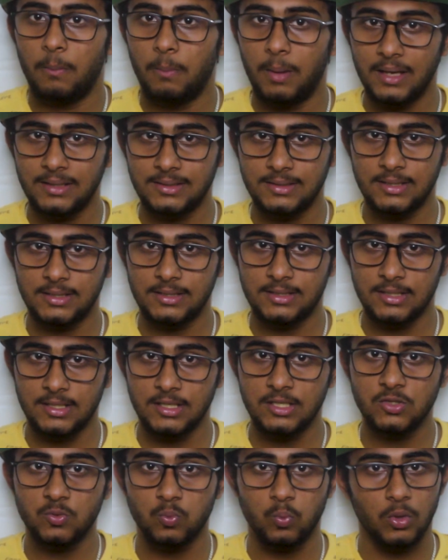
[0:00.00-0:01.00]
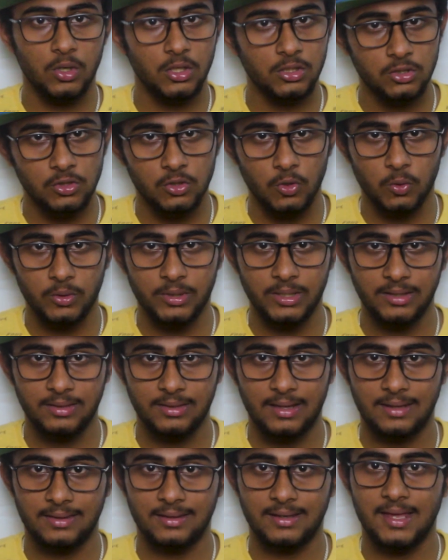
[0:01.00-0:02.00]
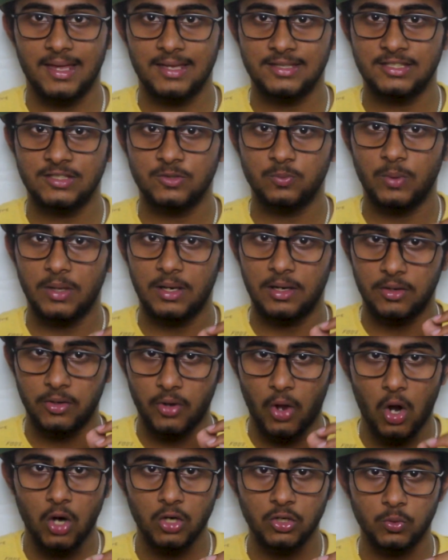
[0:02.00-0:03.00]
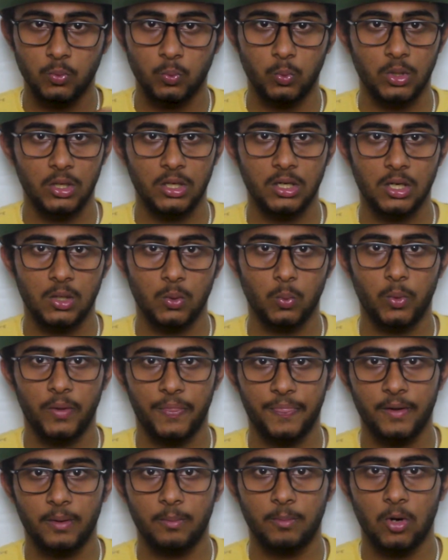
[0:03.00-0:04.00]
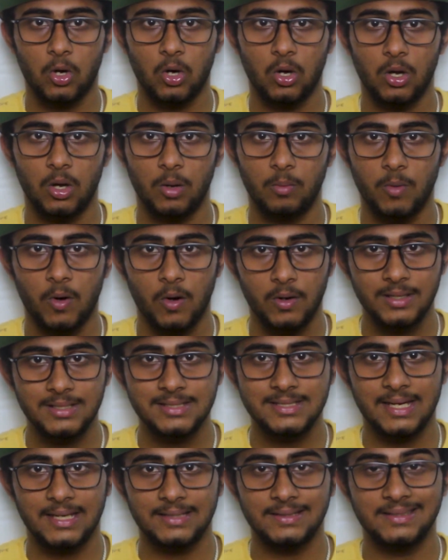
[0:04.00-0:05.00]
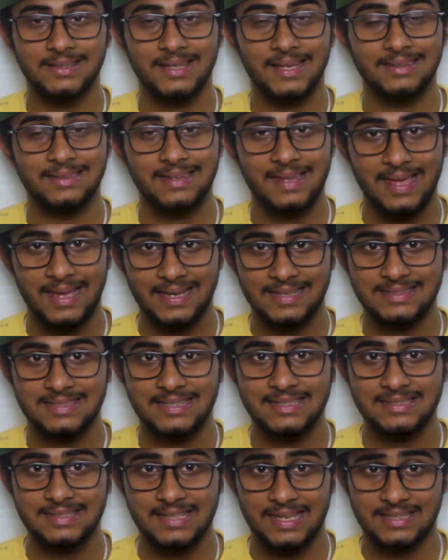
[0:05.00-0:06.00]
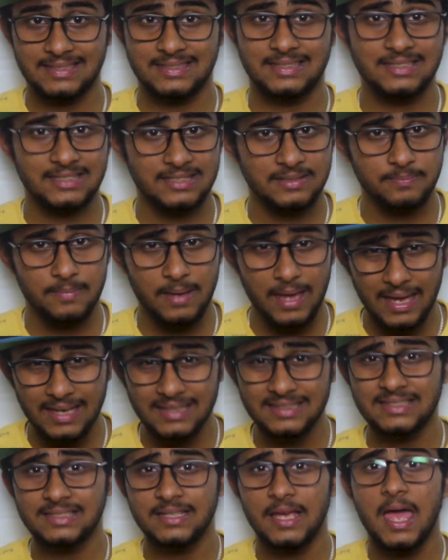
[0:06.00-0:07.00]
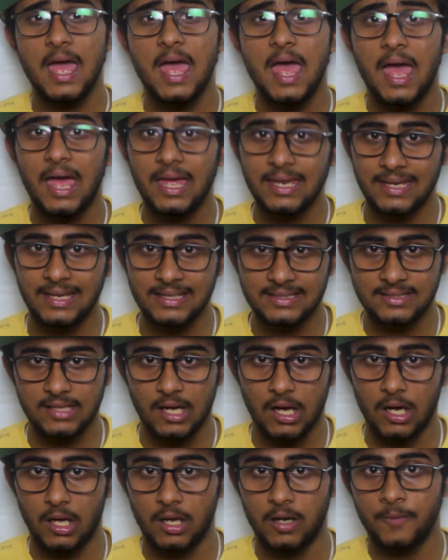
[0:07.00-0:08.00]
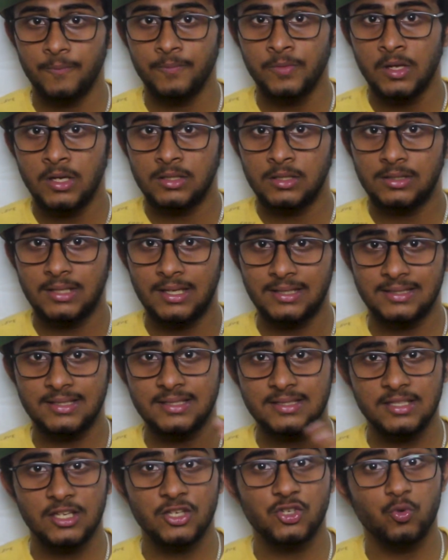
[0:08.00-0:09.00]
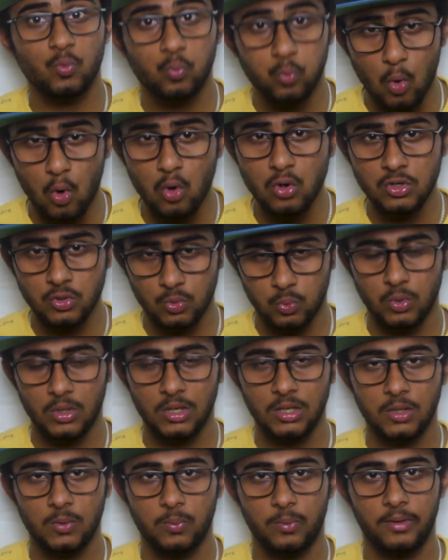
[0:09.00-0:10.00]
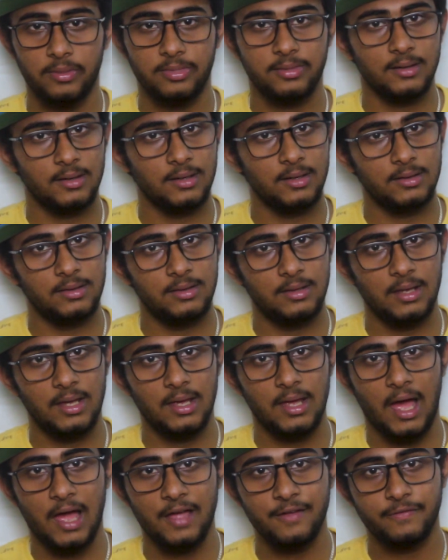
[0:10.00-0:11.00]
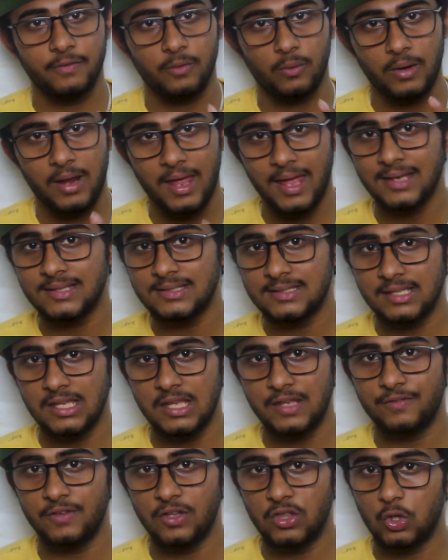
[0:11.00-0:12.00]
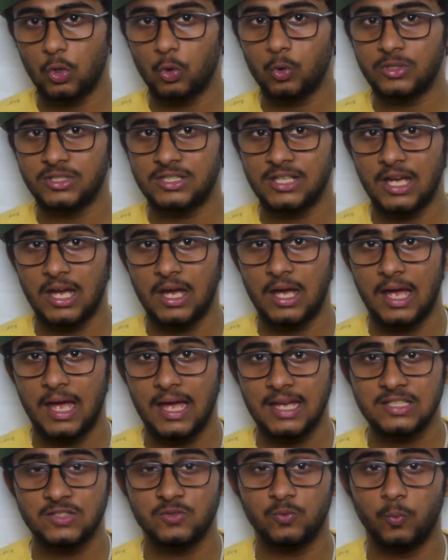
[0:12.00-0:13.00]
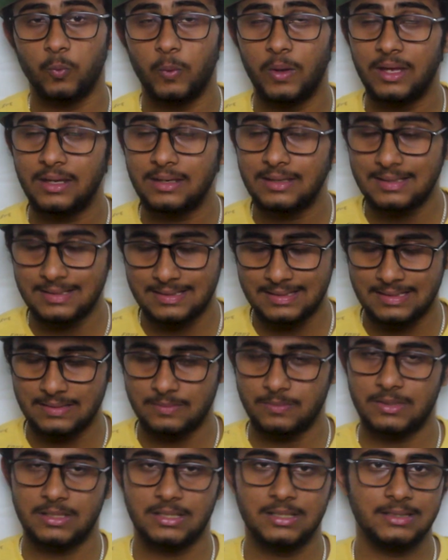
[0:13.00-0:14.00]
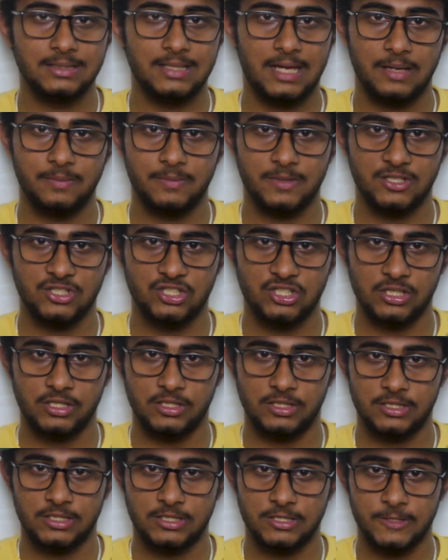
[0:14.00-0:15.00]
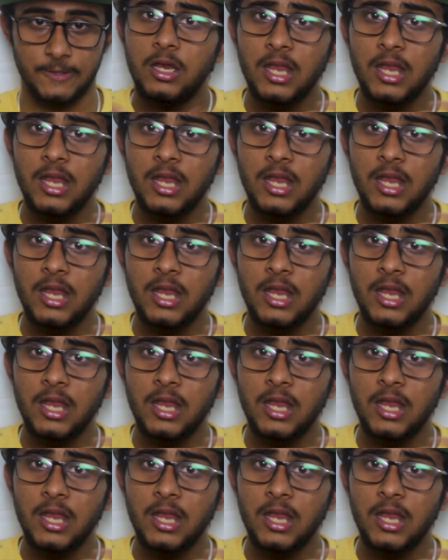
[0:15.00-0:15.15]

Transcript: But it is worth noting that the cases will not work with models other than the XS, XS Max and XR. That is, it won't work with the iPhone X even though it has very similar dimensions.